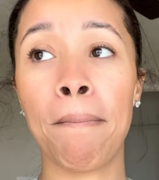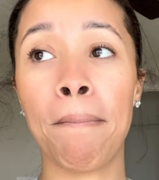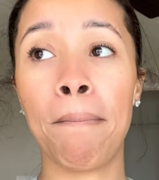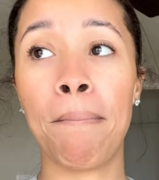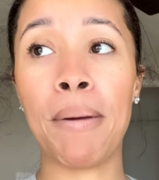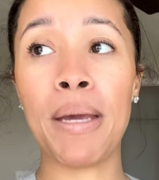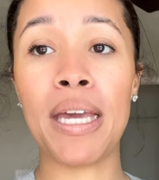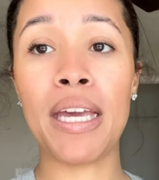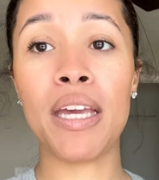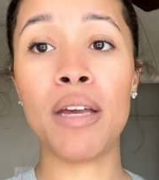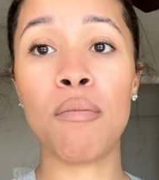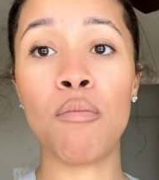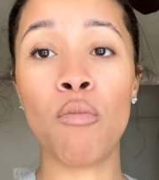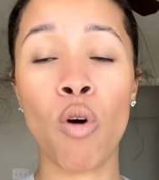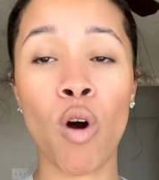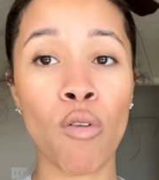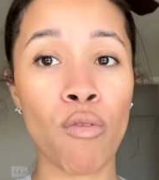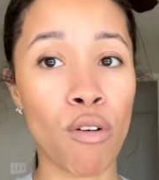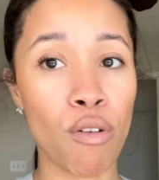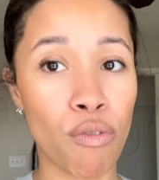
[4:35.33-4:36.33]
be
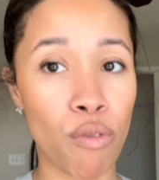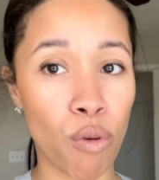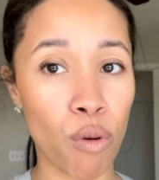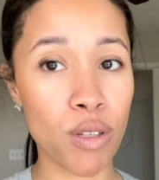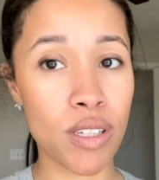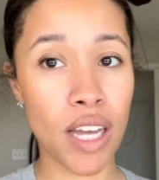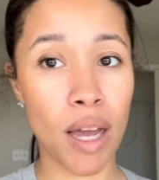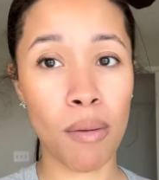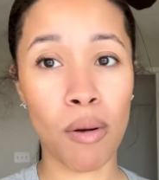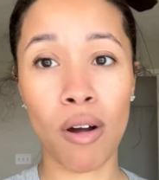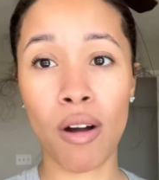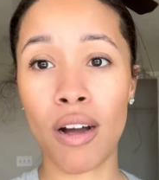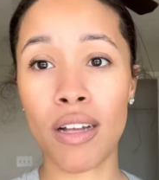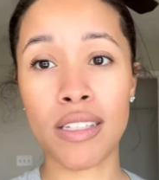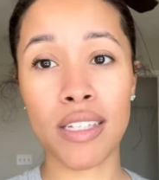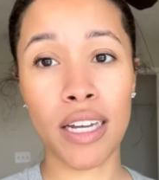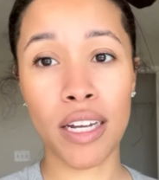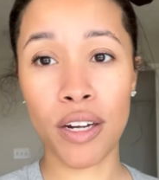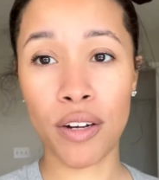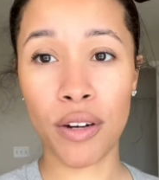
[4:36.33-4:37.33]
more of a full-time
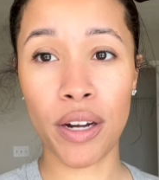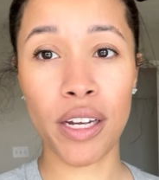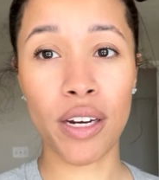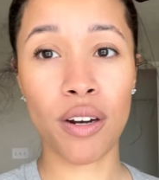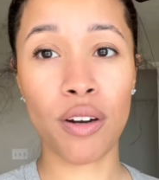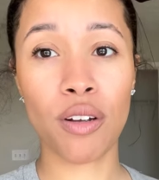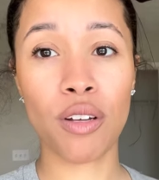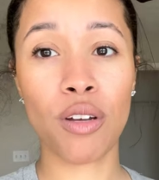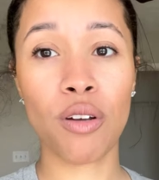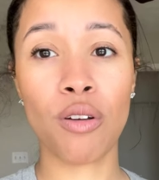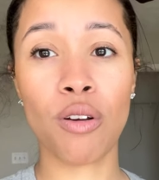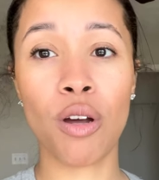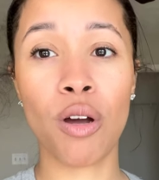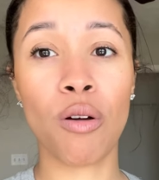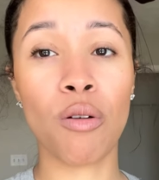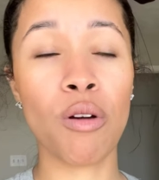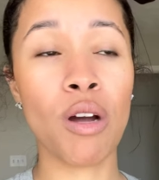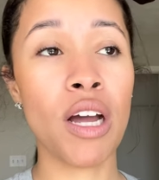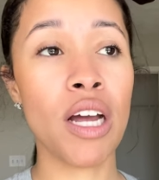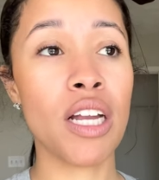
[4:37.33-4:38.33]
content creator, you
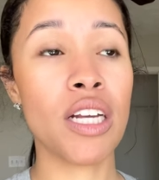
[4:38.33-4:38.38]
know,